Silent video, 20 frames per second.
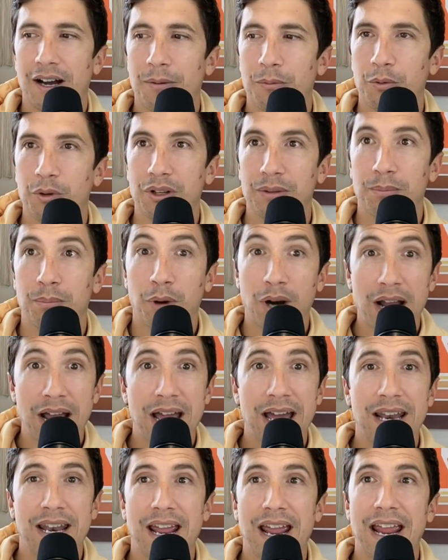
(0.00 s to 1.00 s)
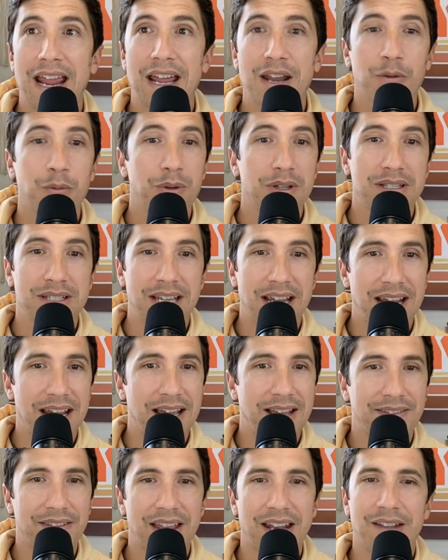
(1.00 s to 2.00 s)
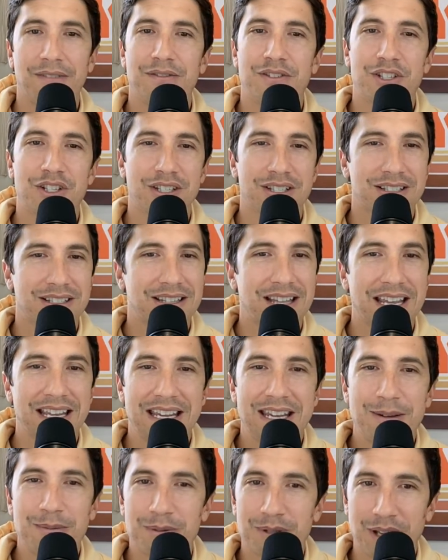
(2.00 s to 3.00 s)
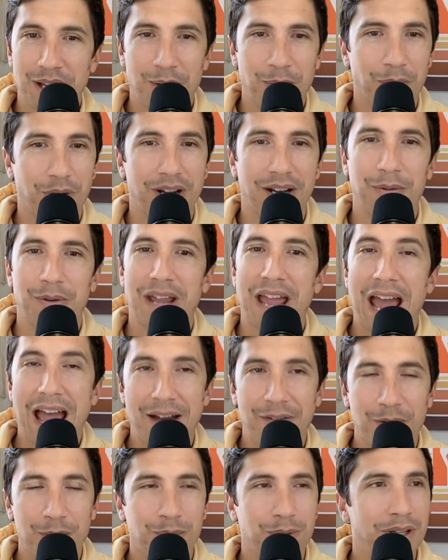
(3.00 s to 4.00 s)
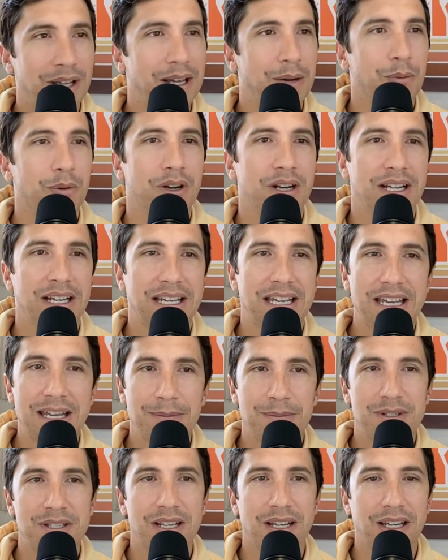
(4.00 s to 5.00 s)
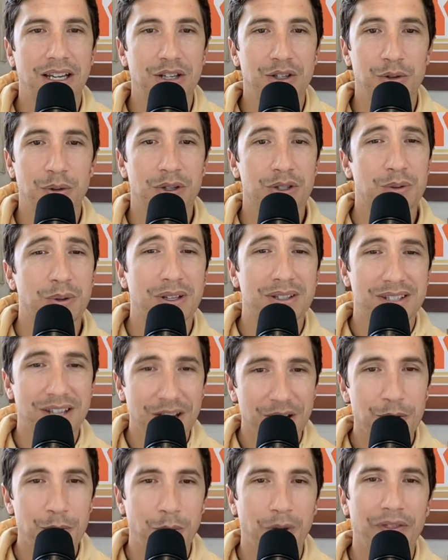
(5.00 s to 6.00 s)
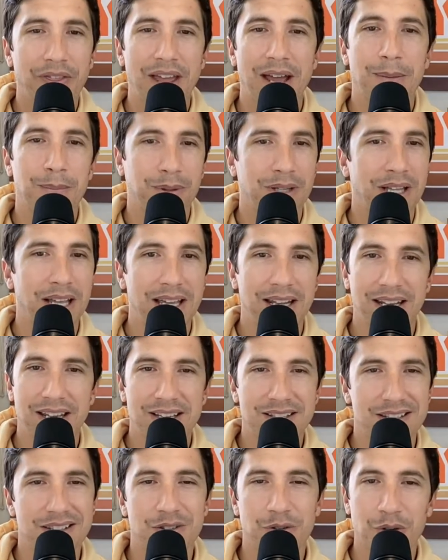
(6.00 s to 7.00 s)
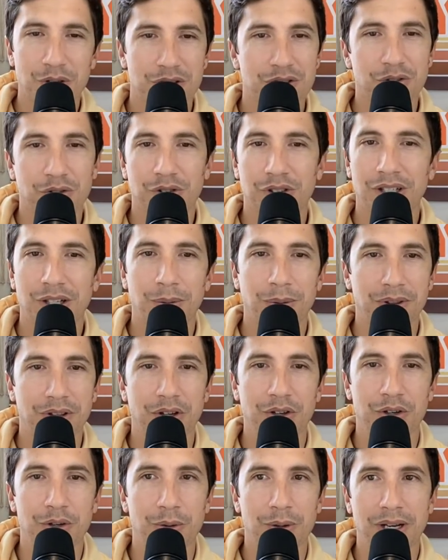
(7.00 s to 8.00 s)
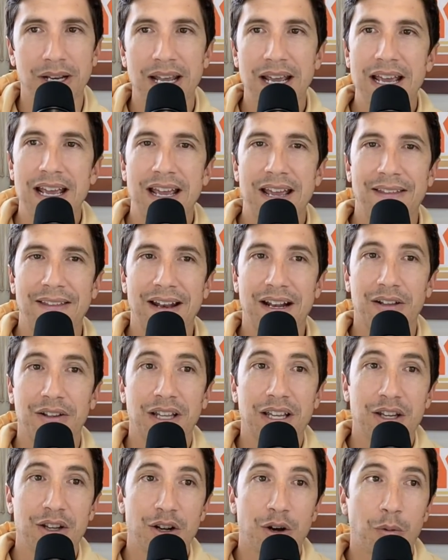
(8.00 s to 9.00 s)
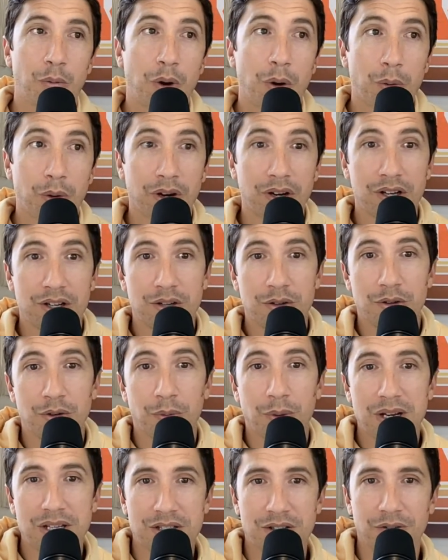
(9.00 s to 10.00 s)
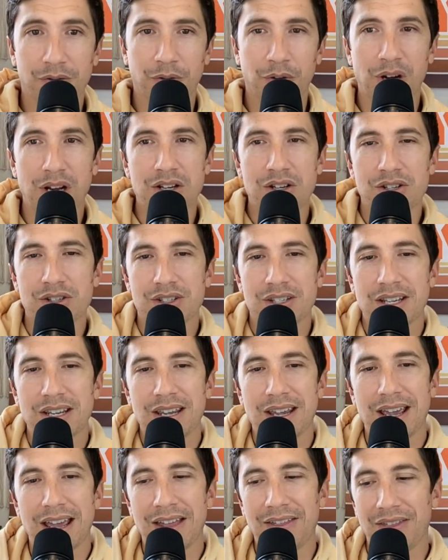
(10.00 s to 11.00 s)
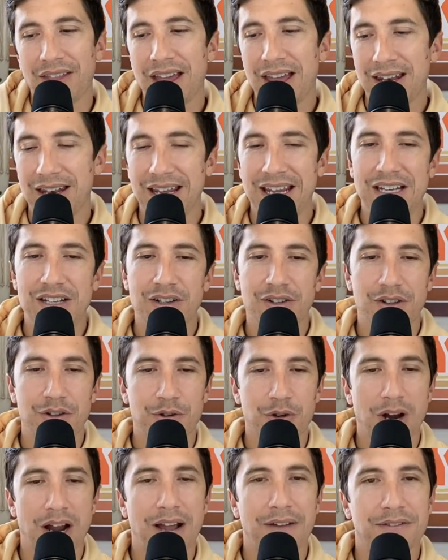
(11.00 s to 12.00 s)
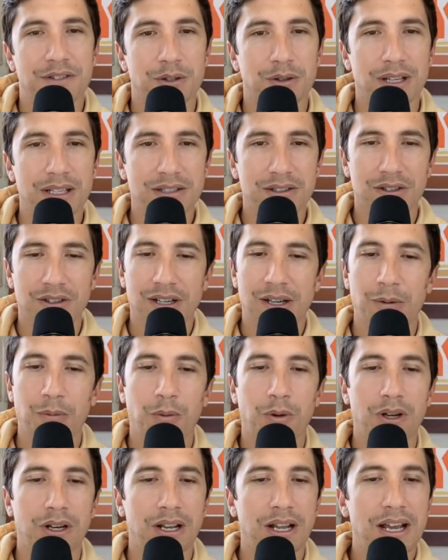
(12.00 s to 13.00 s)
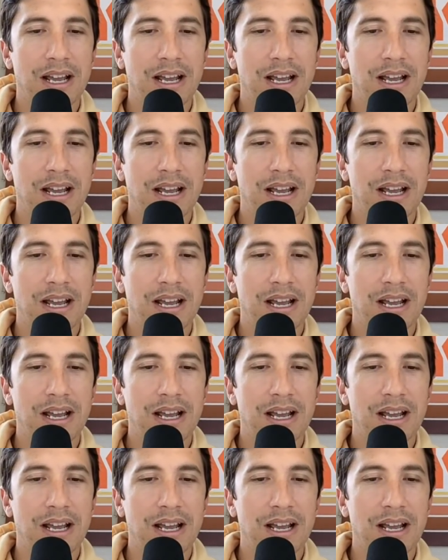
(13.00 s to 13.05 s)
with Brad, and with Dan that have just, they keep saying, we have a plan. We're going to keep sticking to it. So I'll tell you what that plan is. It's crystal clear what they're doing, and then I'll let you know what we're going to do the rest of free agency and then into the draft. So let's look at what